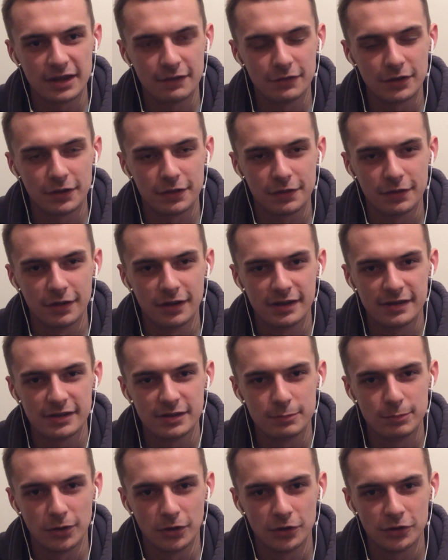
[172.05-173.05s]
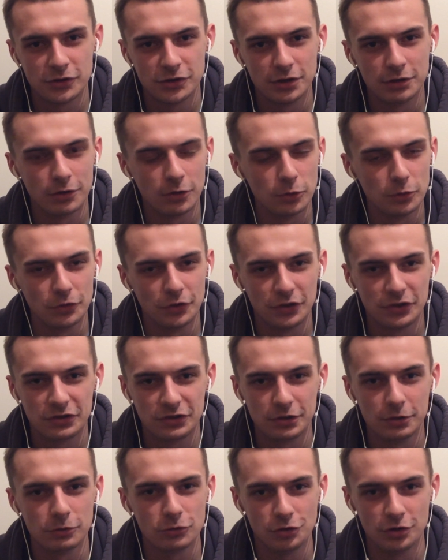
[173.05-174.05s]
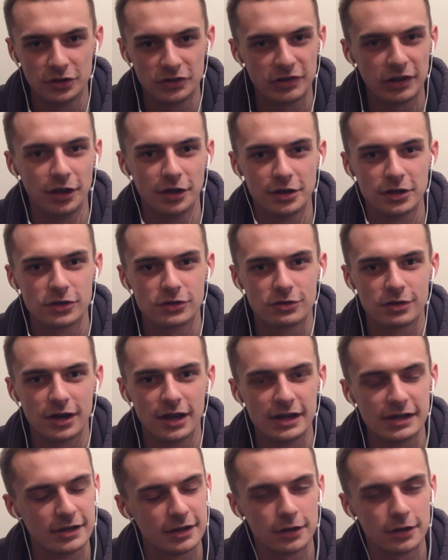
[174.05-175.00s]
having a 30-plus-year-old that's still trying to learn his trade.